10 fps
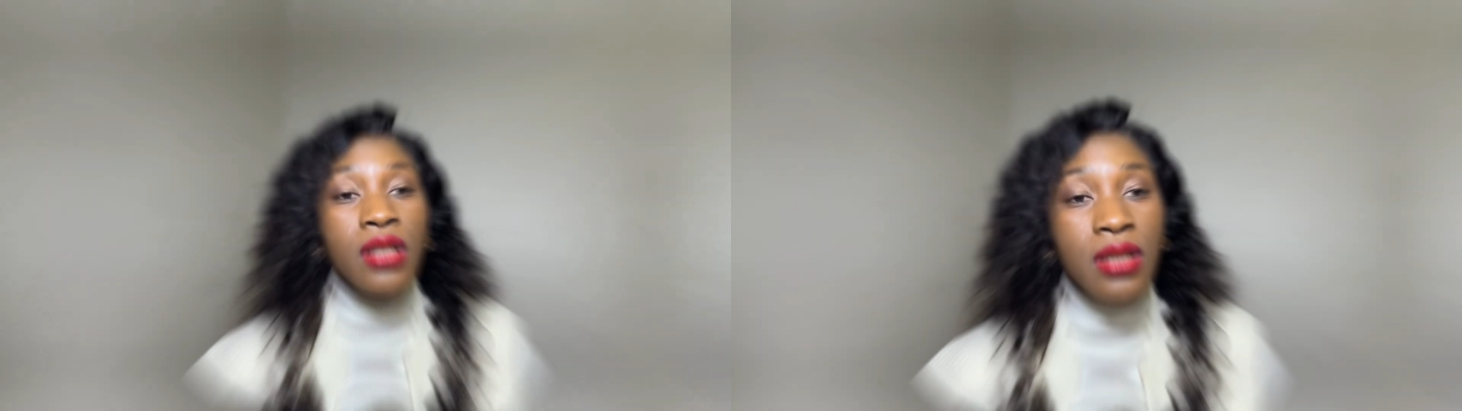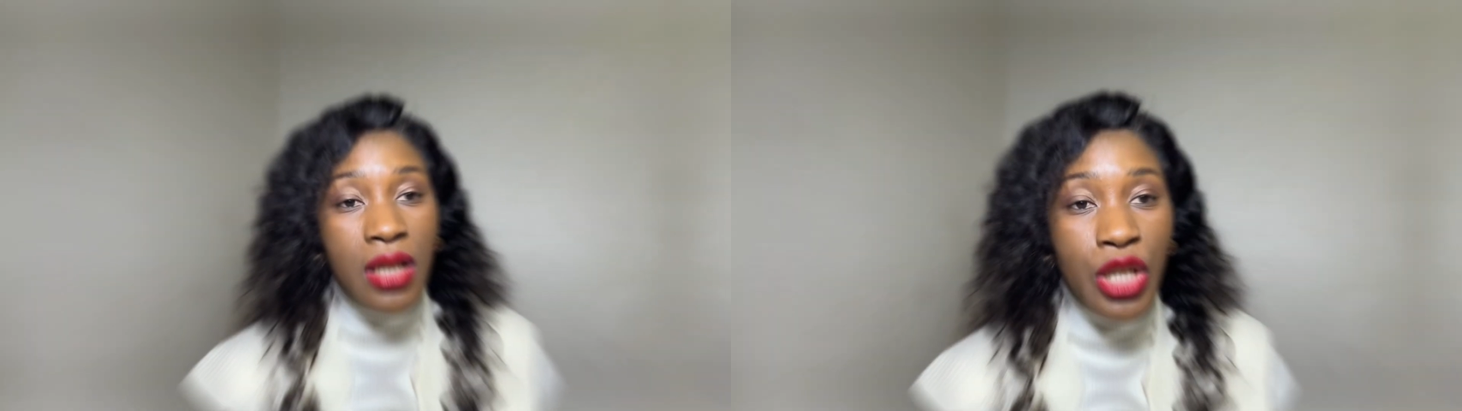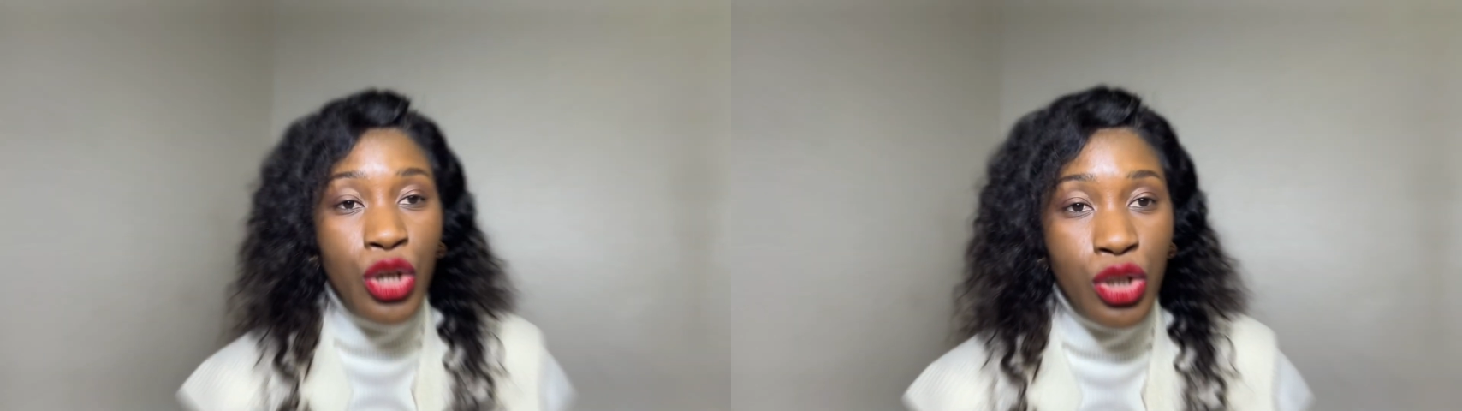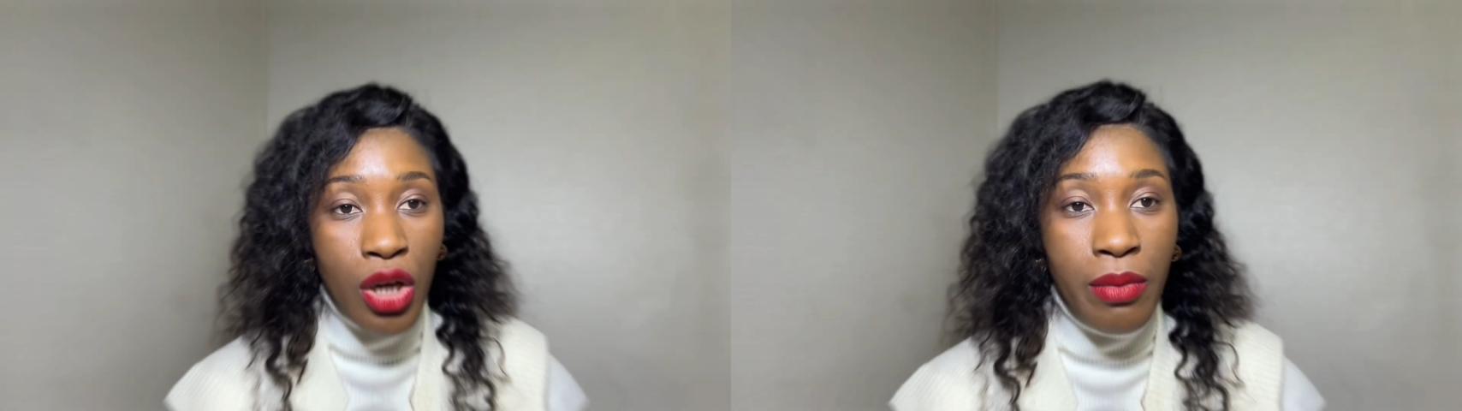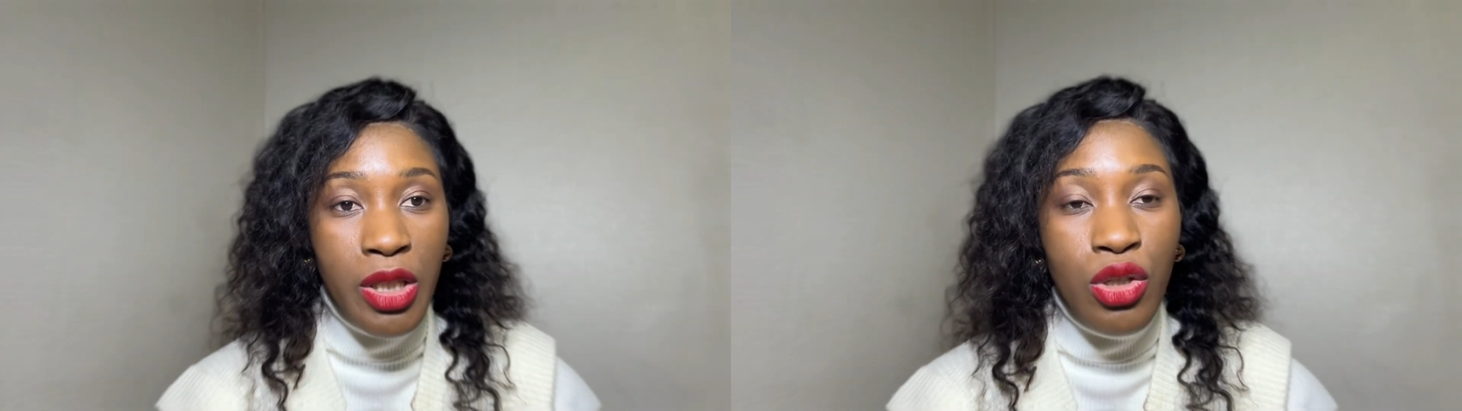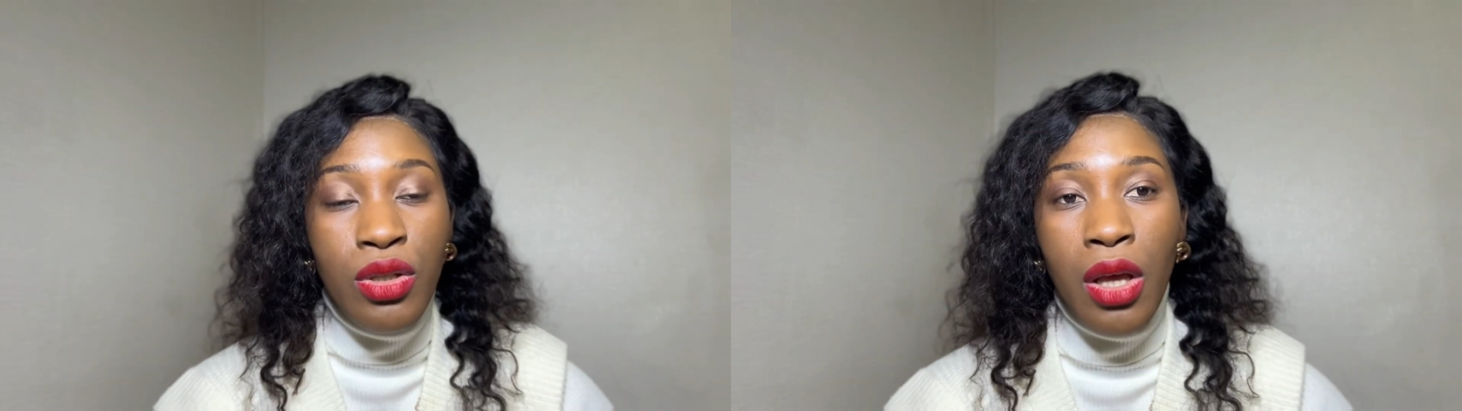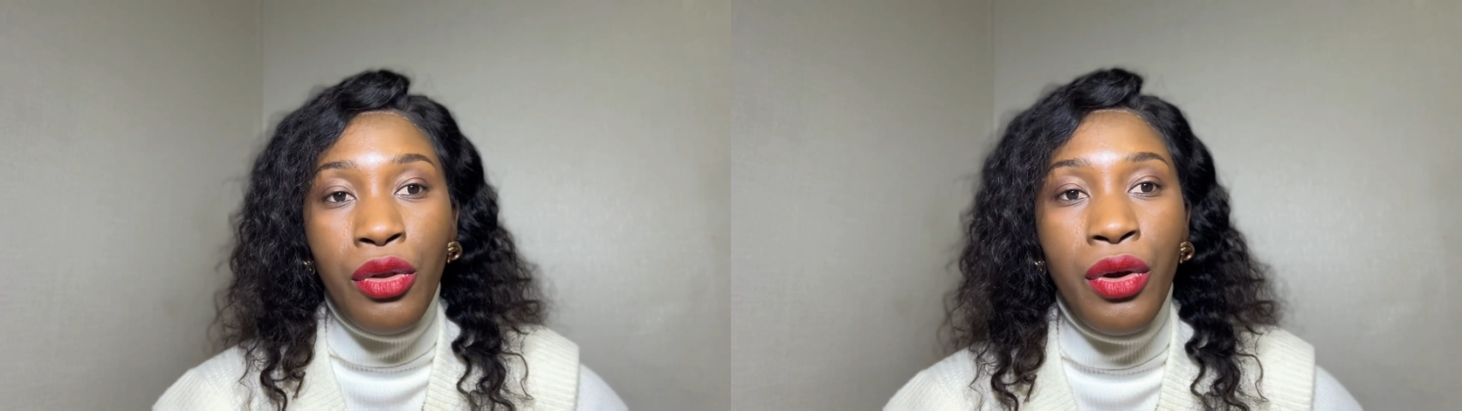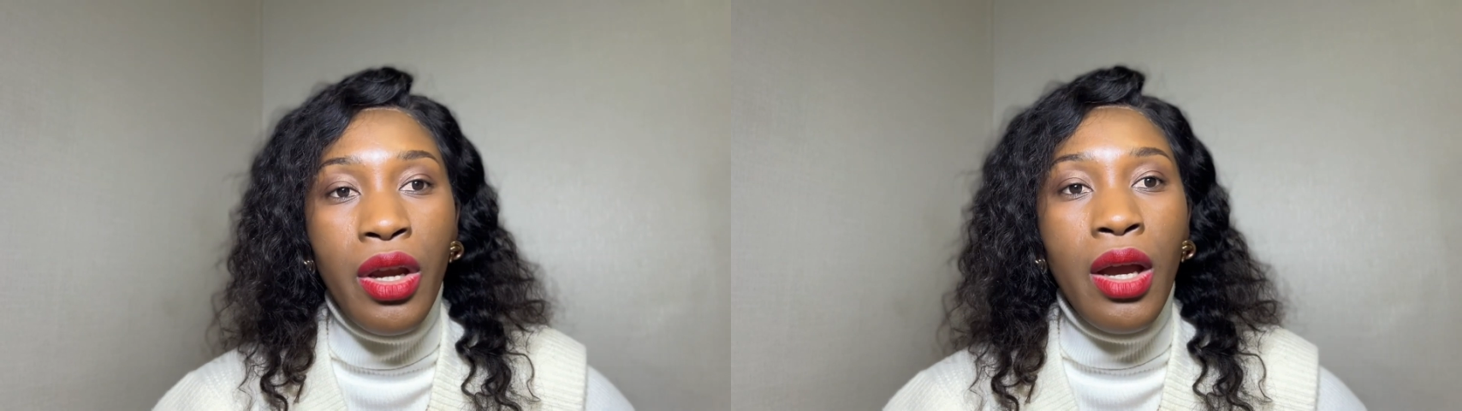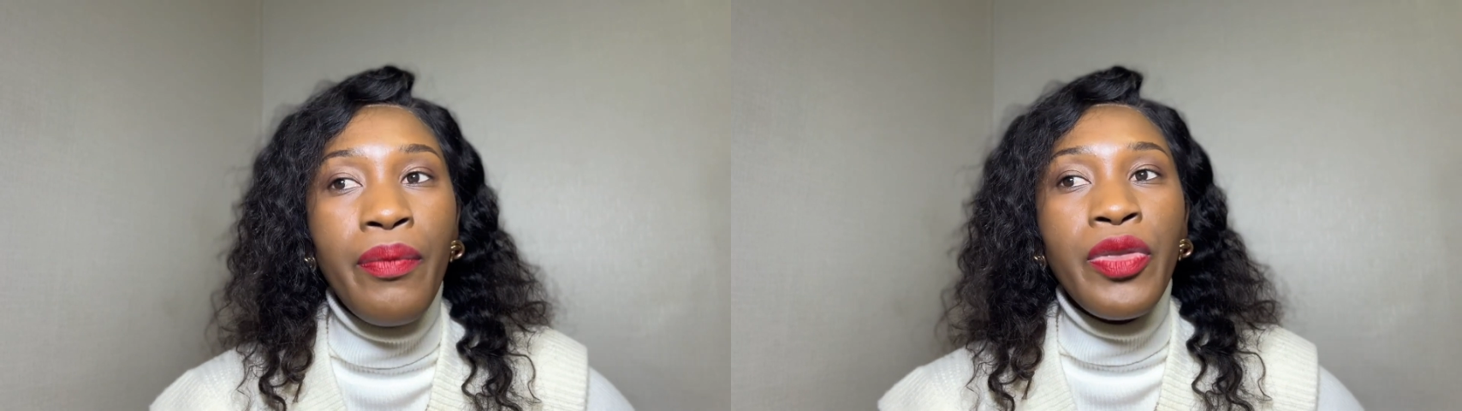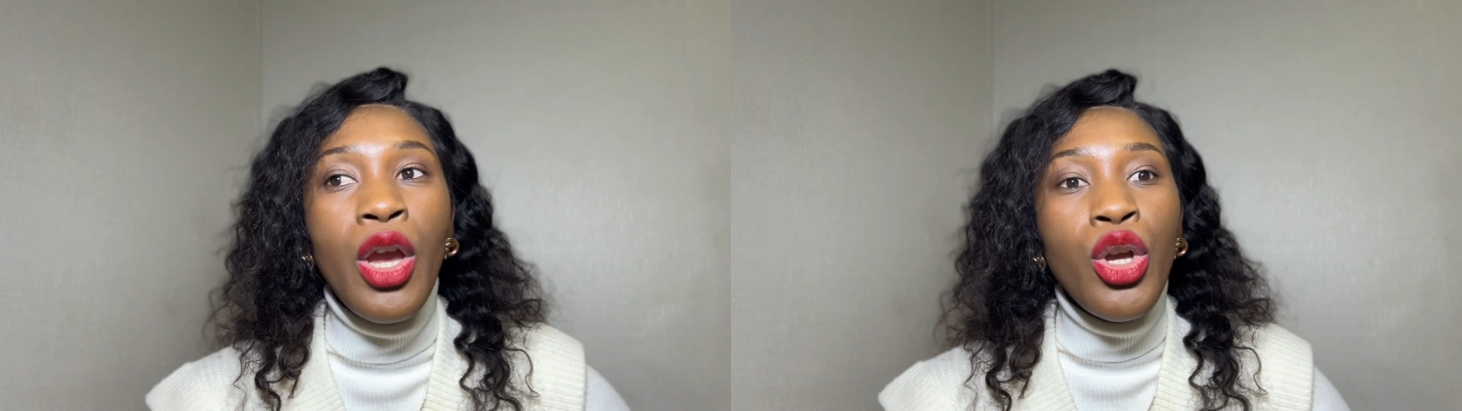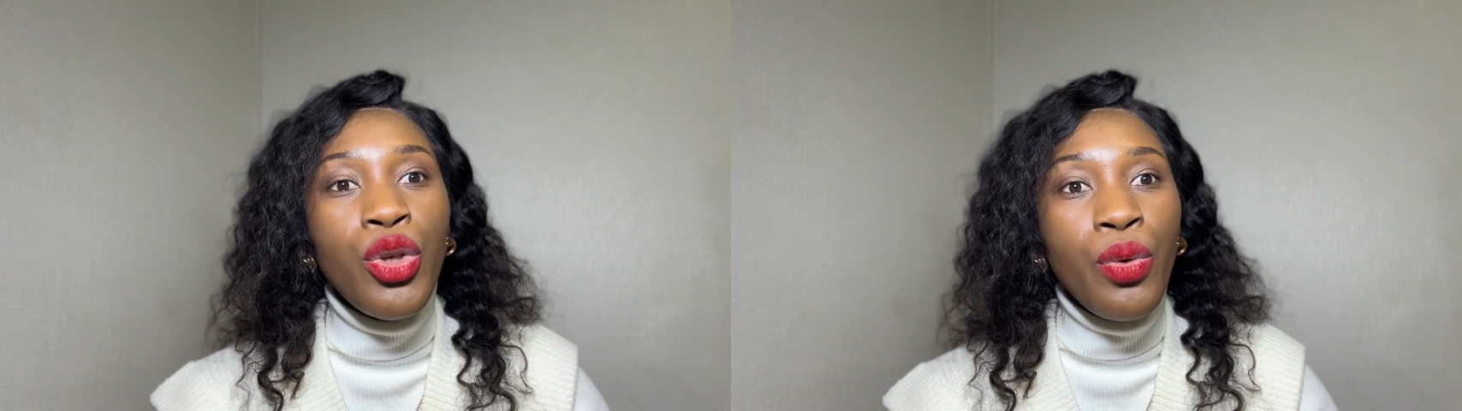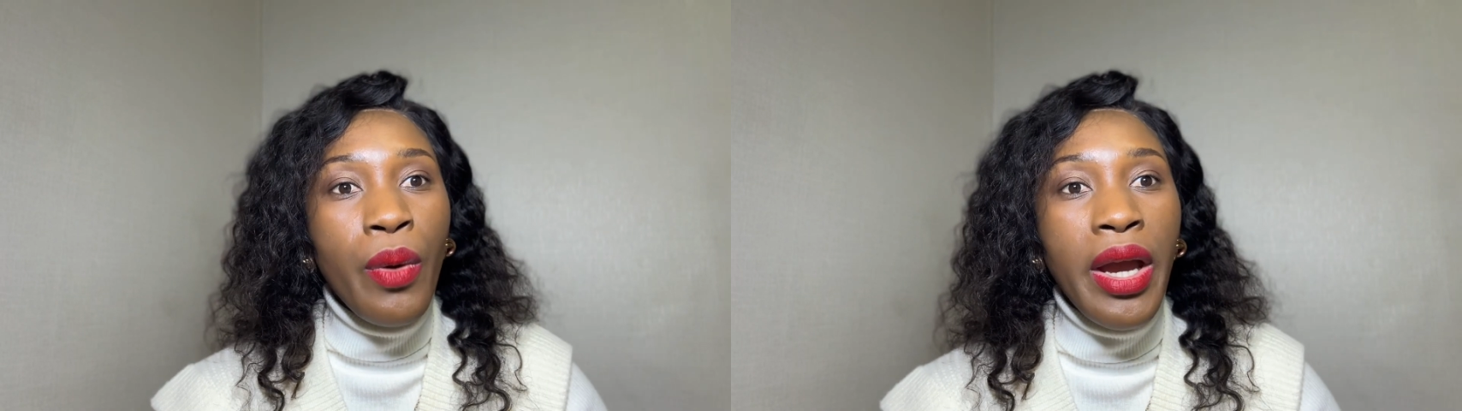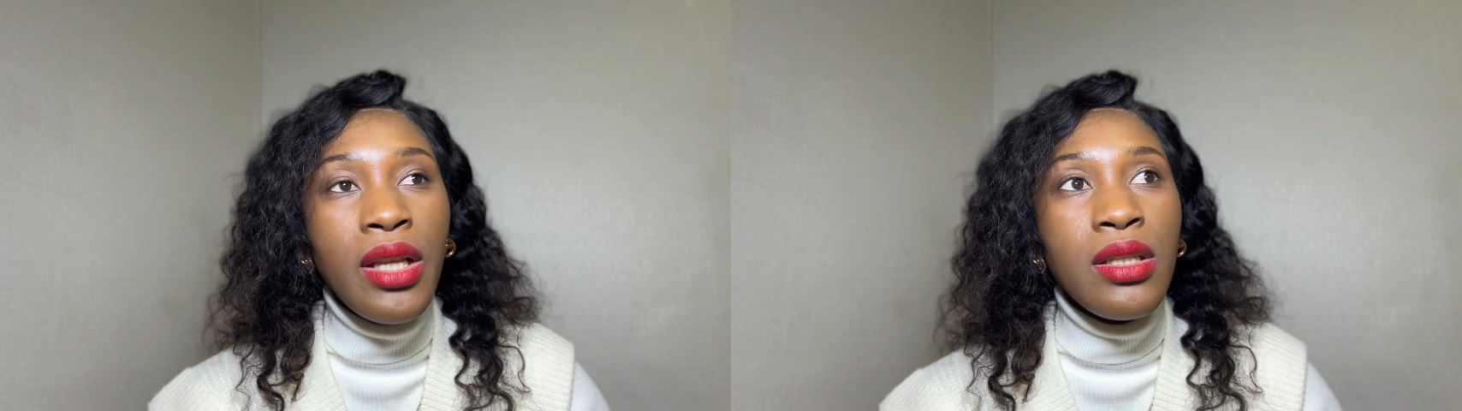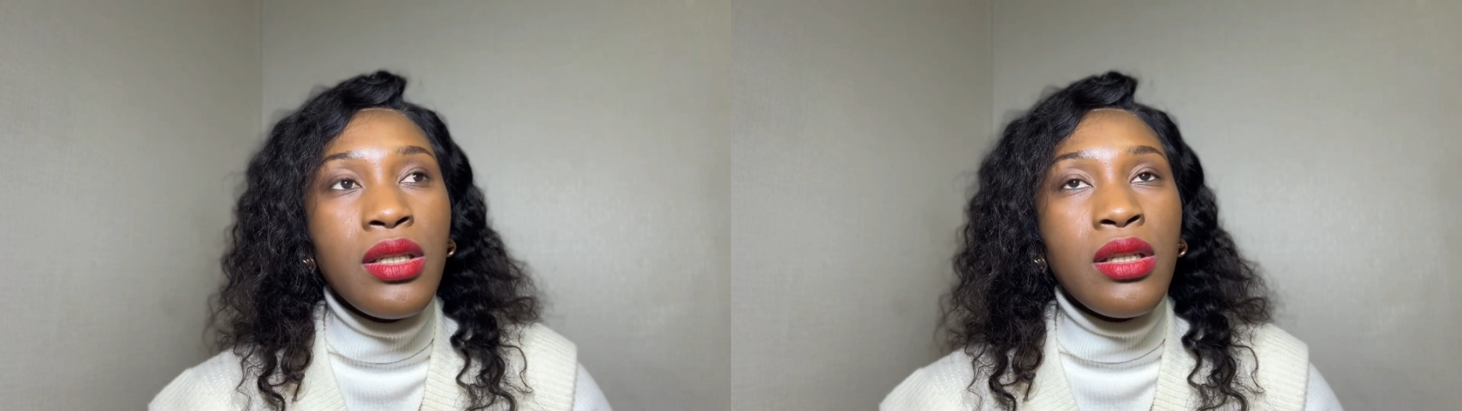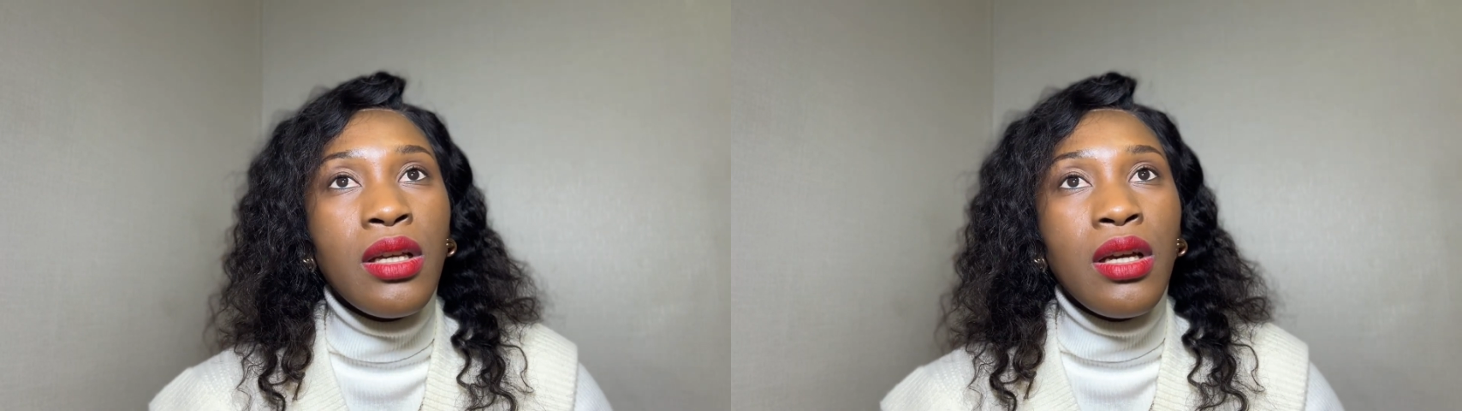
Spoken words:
sending your documents to South Korea, you wait.